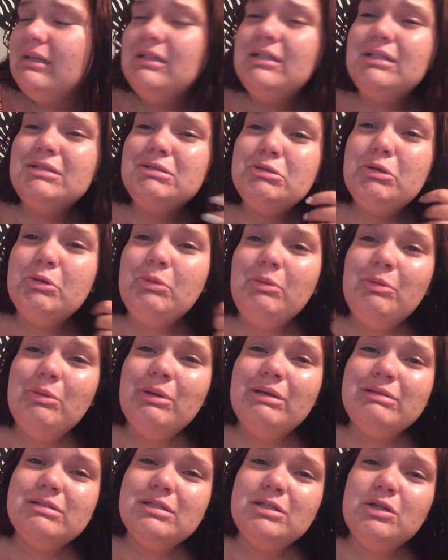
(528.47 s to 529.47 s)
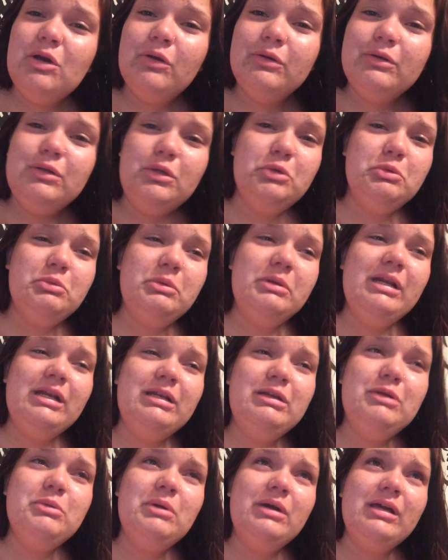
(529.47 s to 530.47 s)
I didn't know who else to talk to, but I
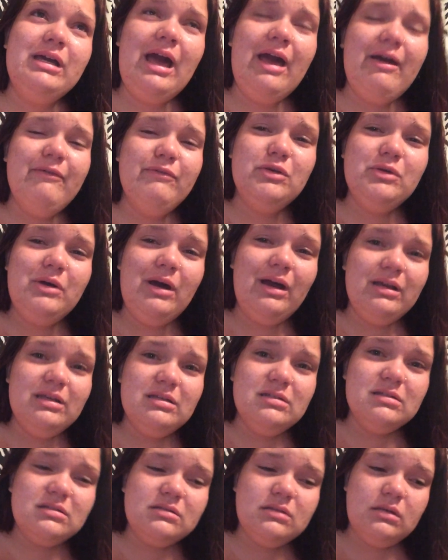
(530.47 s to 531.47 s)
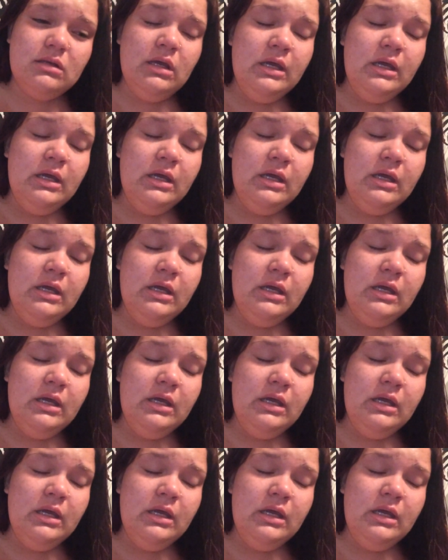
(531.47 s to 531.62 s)
knew I could have you guys.